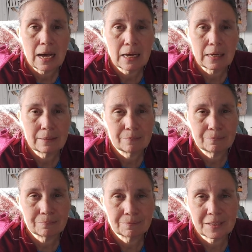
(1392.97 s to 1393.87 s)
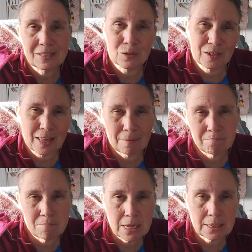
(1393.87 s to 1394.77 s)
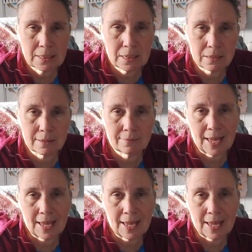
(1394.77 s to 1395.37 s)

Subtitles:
It's sort of that mix of